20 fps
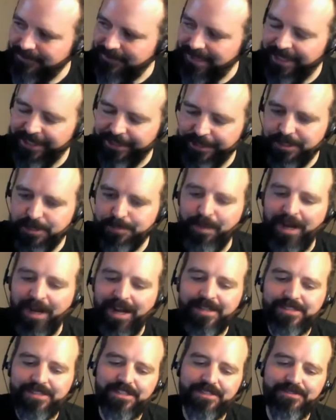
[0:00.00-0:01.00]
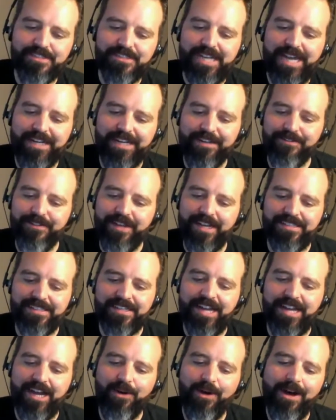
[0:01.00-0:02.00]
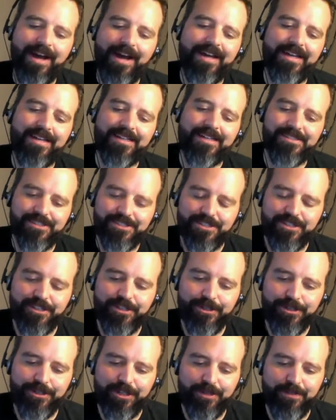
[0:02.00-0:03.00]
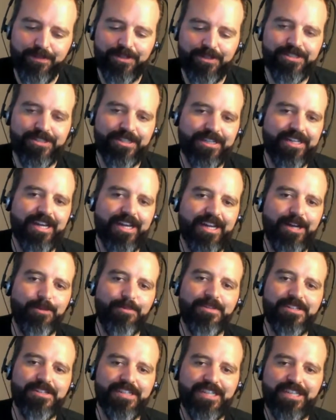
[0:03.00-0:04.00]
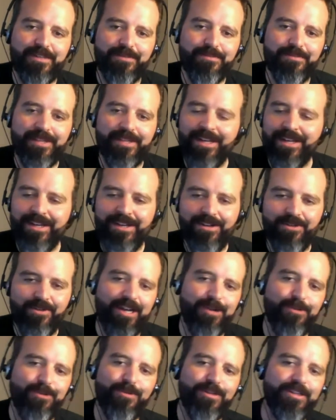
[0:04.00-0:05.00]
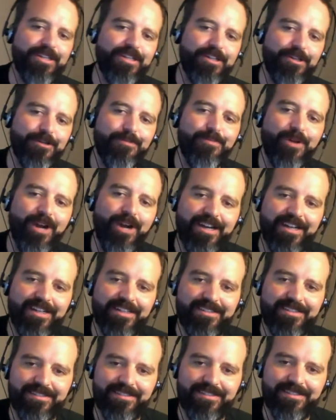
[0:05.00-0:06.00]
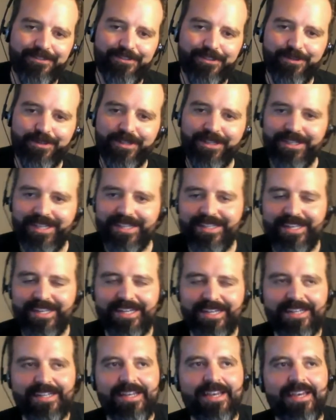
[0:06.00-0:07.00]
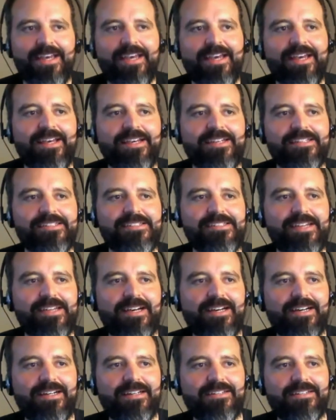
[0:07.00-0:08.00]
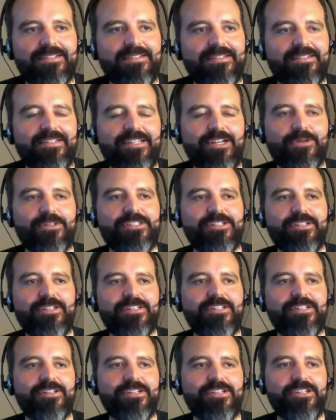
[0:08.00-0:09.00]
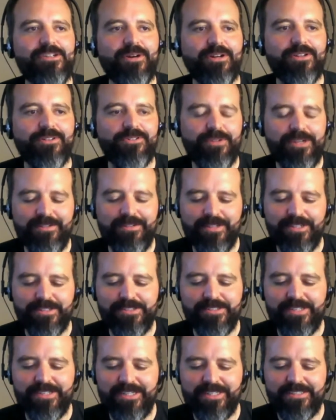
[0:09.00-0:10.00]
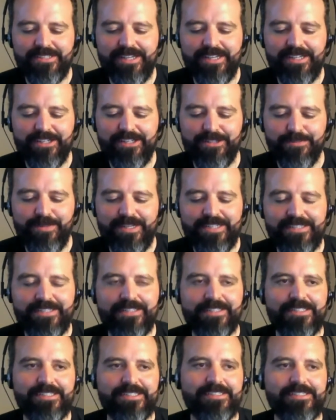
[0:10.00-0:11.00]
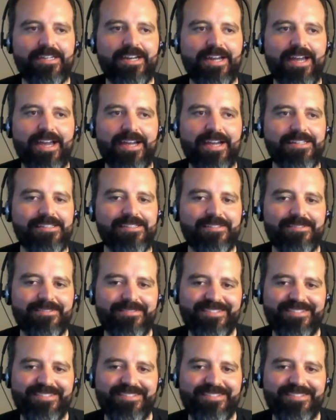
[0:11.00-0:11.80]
here's positive side effects and how I as a security person can help the team write a really good product, if you will. And like it's until you do all 3 of those things, like you're basically just an ass.